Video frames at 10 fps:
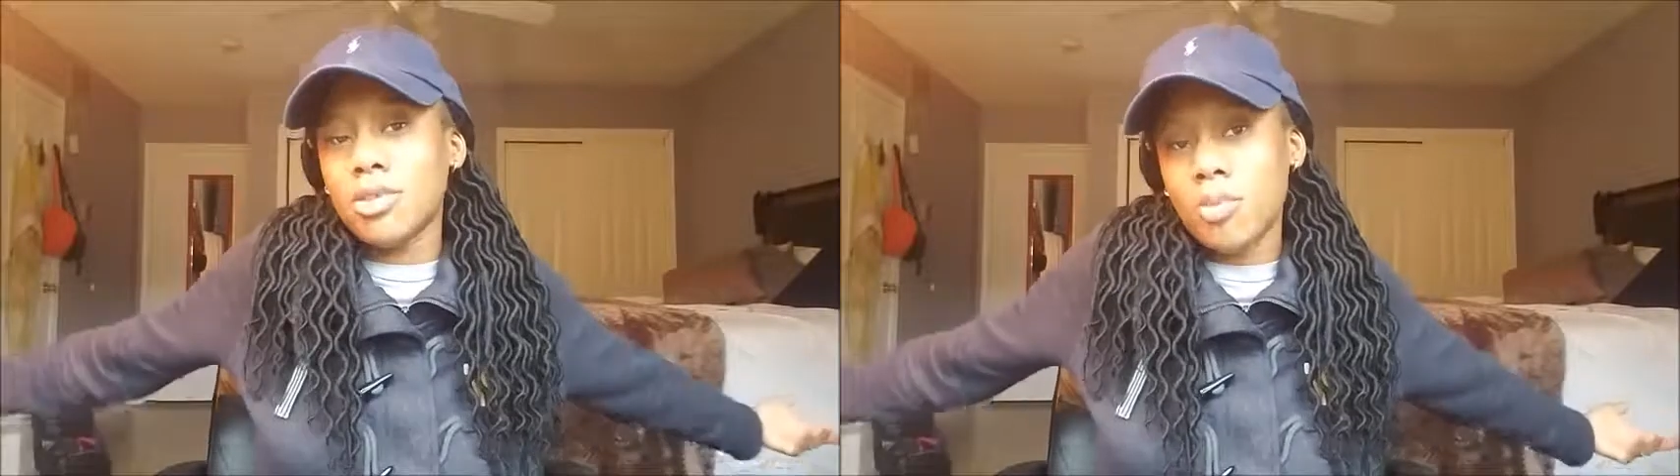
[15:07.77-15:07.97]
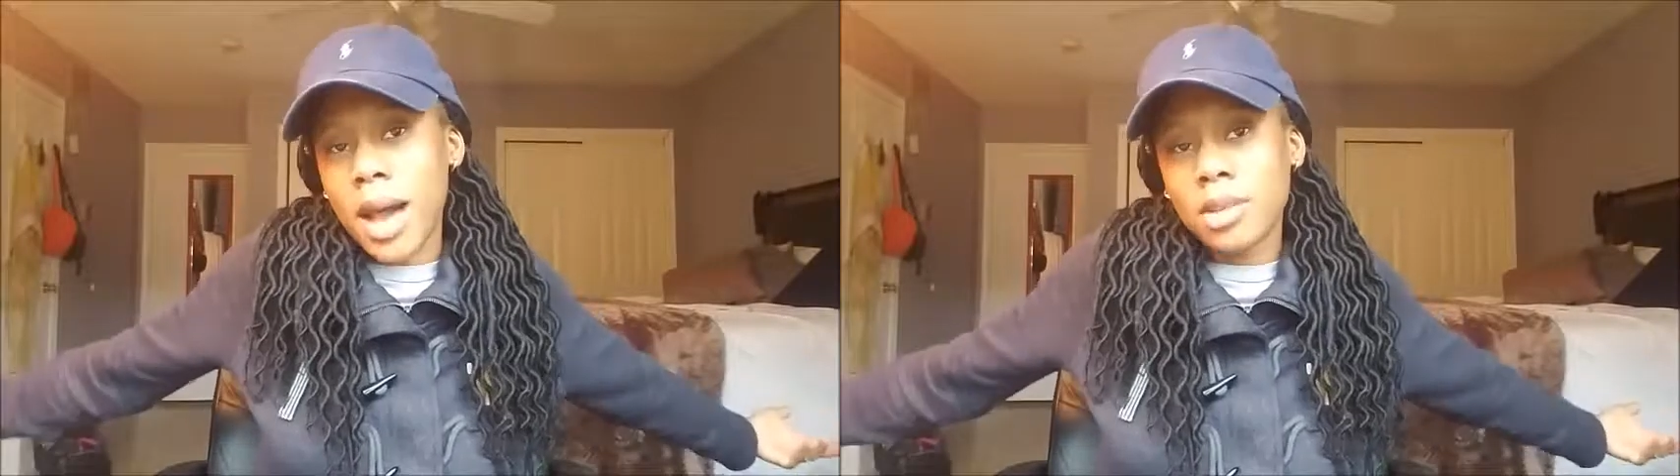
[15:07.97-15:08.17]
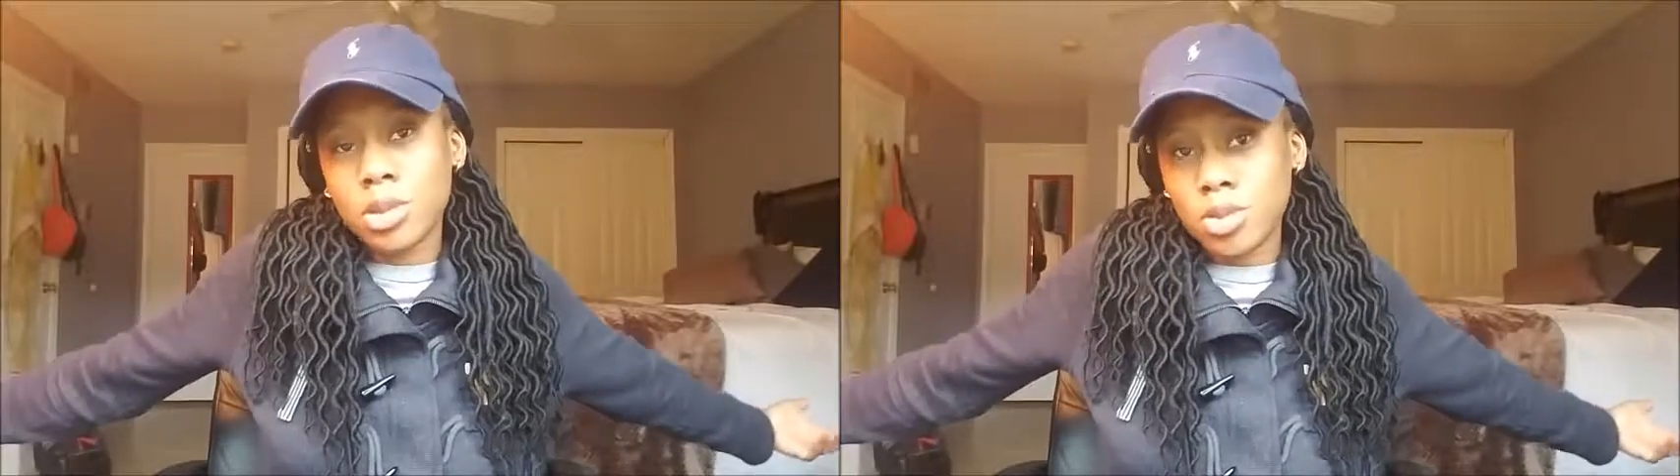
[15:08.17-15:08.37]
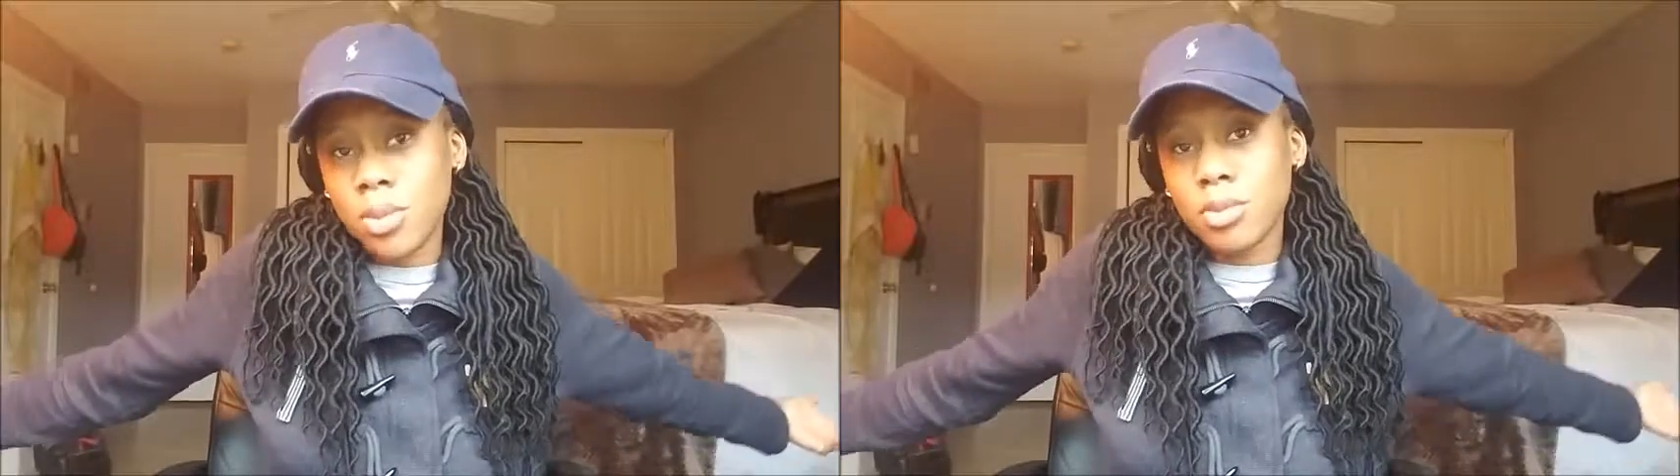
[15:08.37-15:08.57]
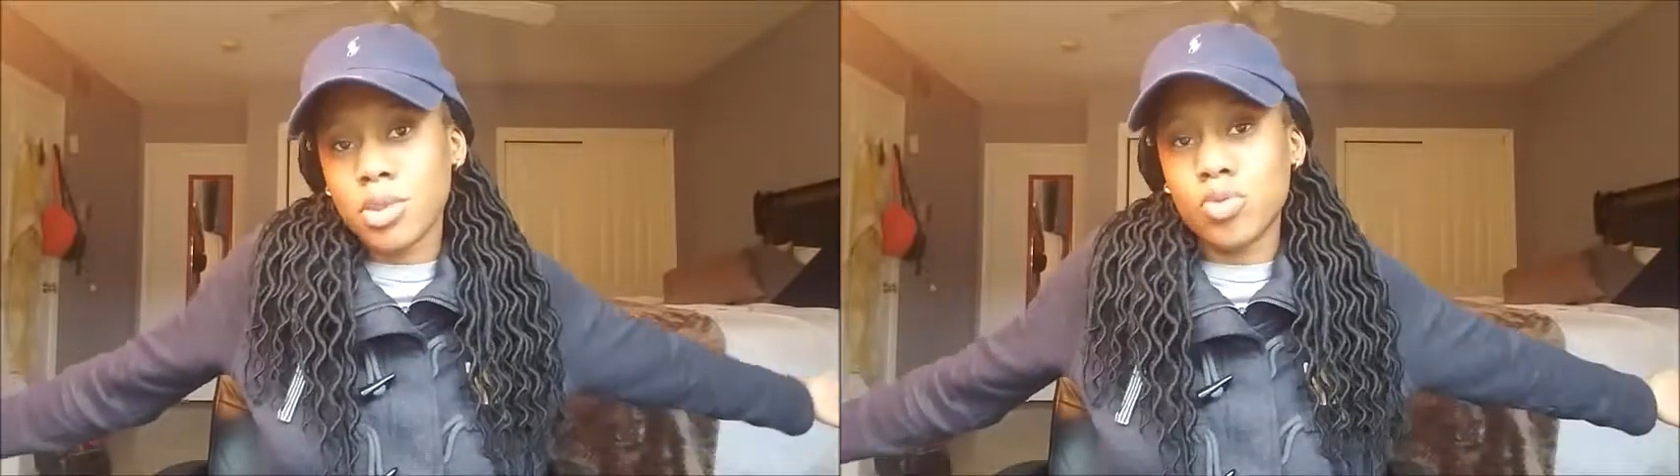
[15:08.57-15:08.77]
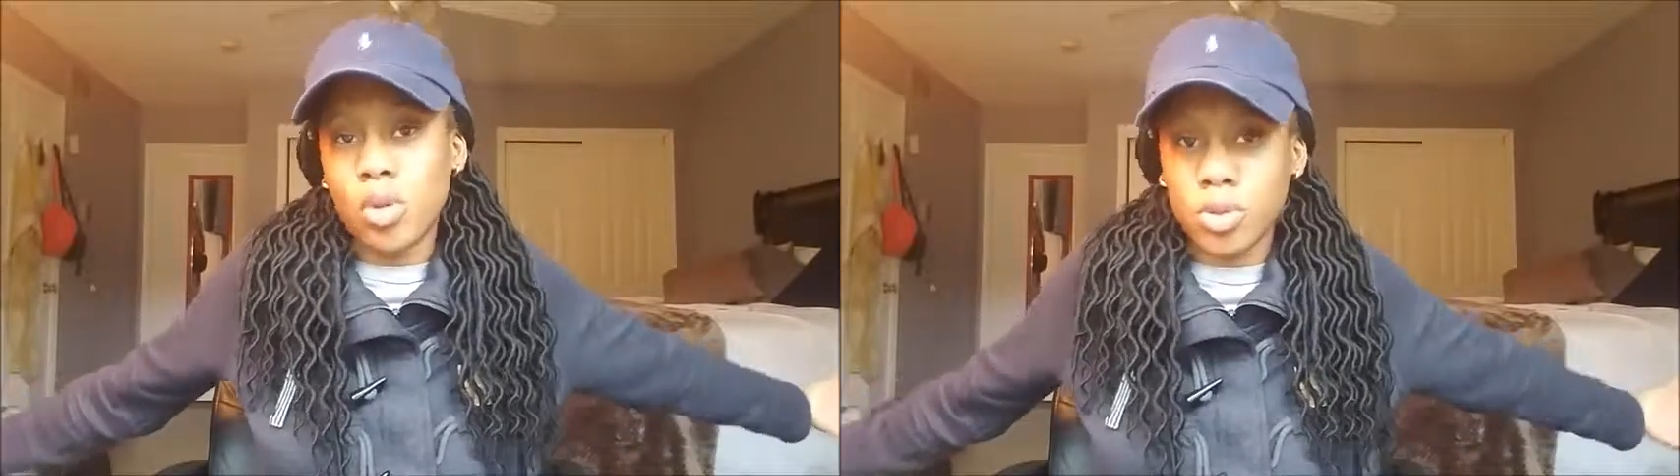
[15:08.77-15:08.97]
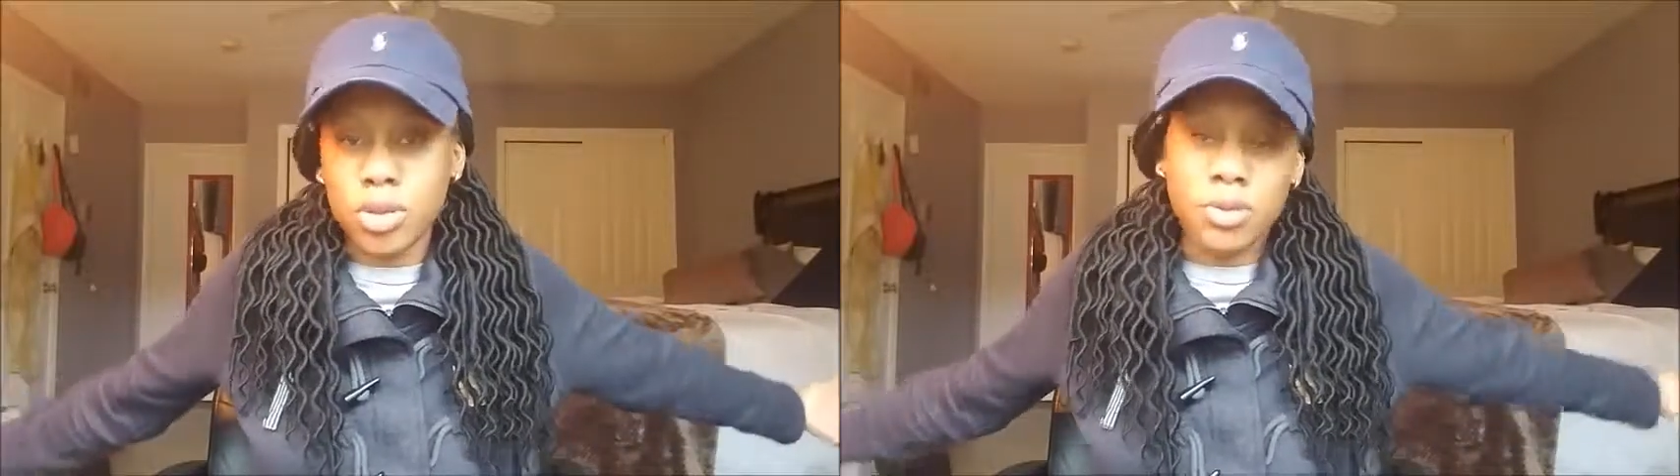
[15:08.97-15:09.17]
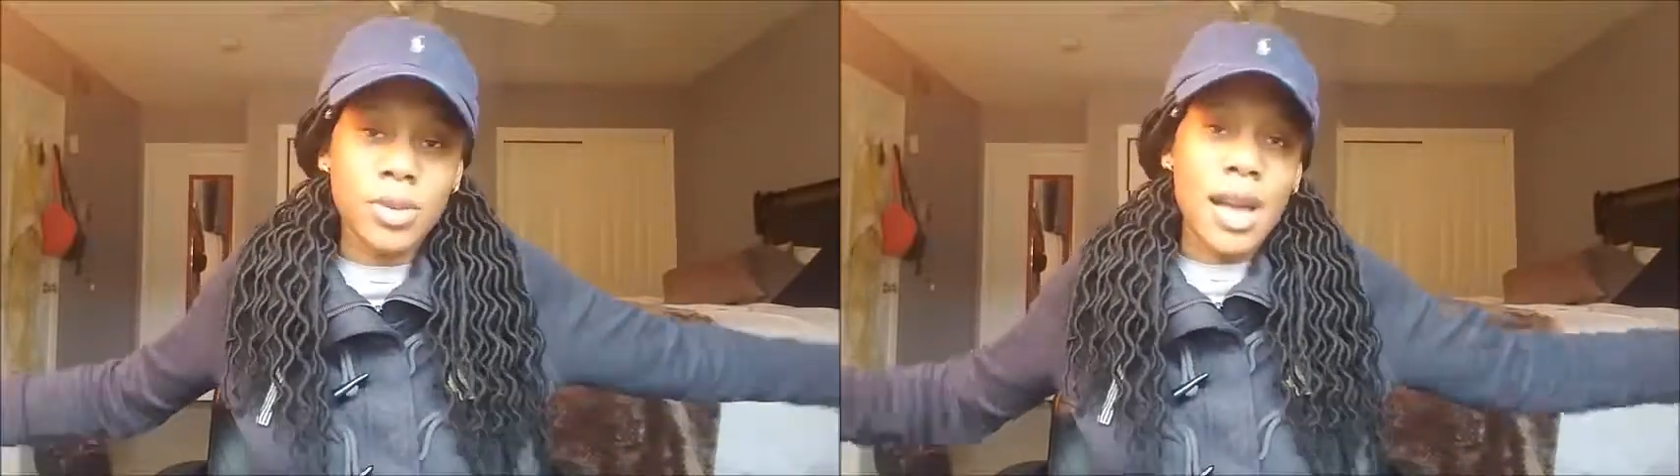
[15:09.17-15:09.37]
you math stupid. What's wrong
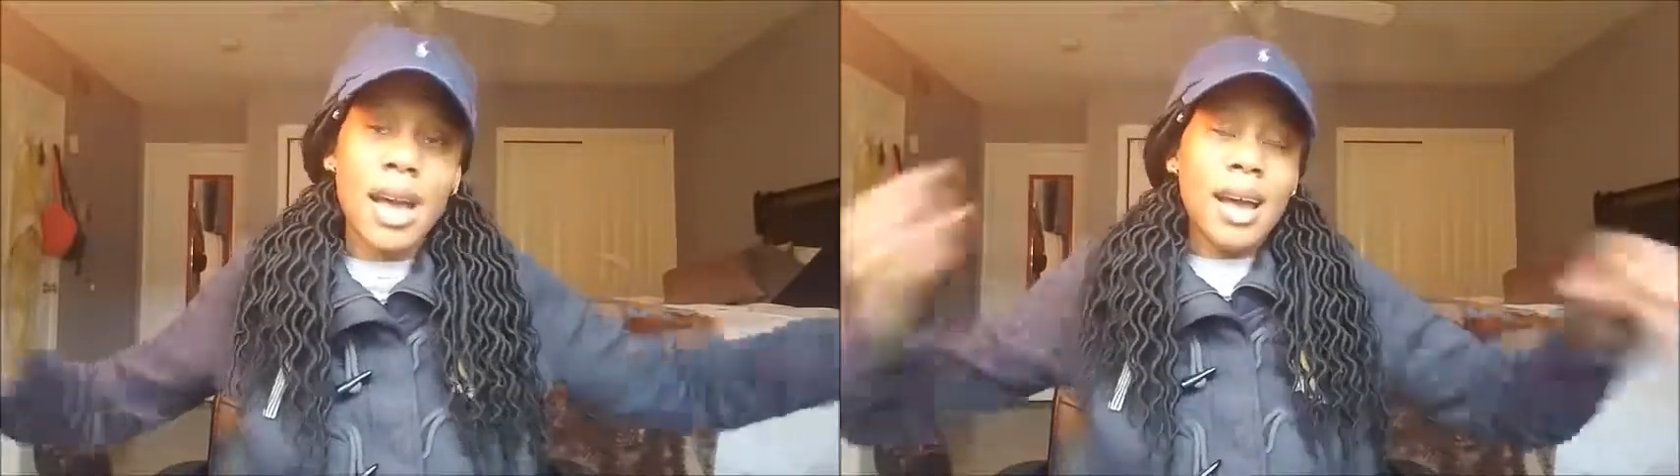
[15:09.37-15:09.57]
with you?